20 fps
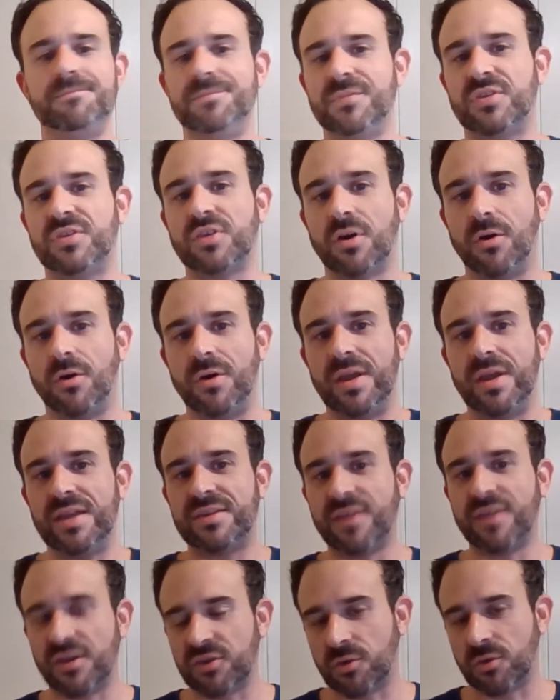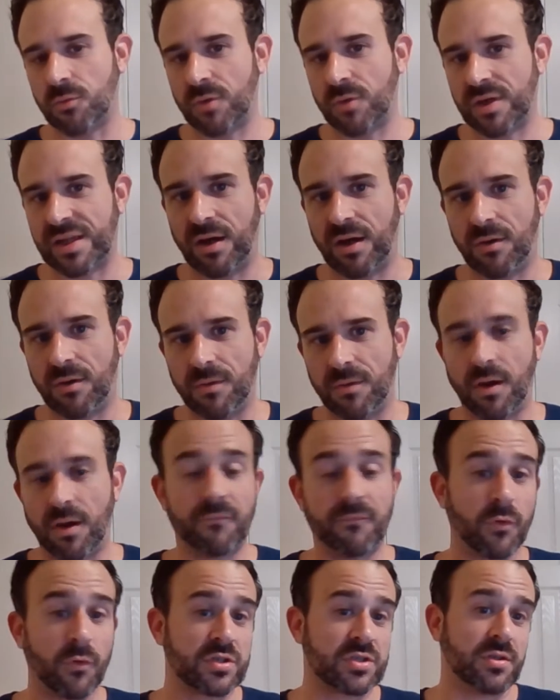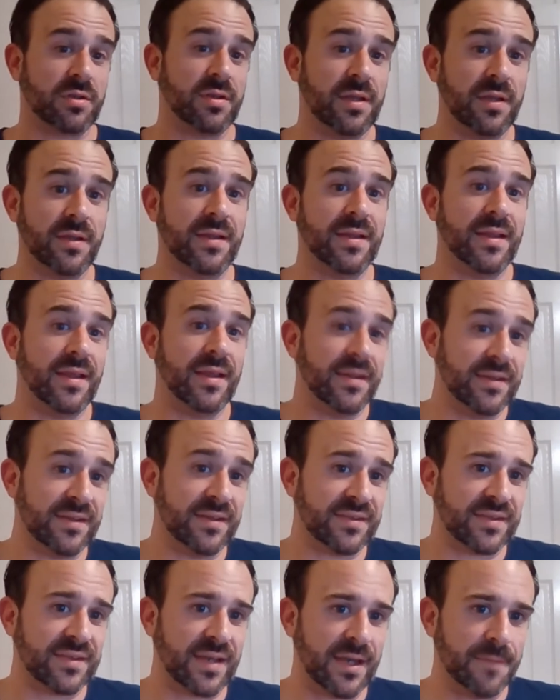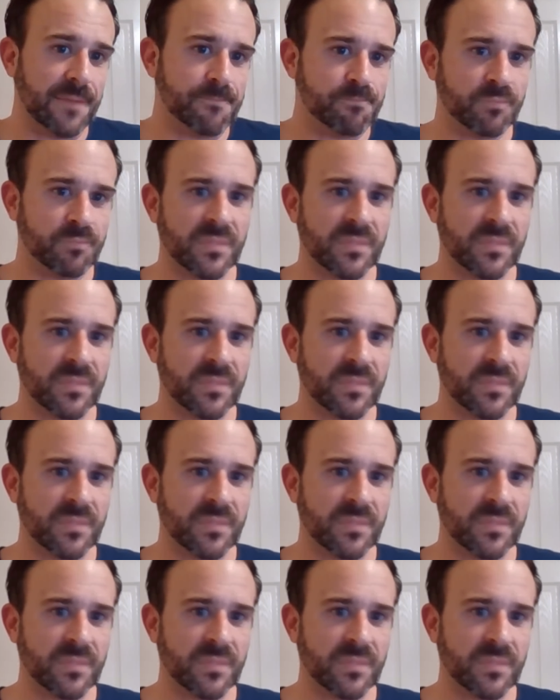so it doesn't work out, unfortunately, in this time.